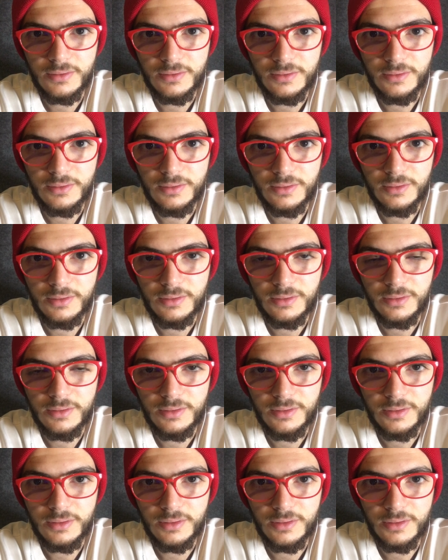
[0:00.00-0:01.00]

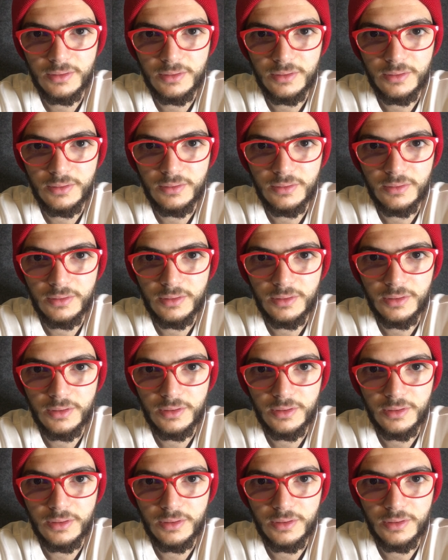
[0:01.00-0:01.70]
No one is speaking in this clip.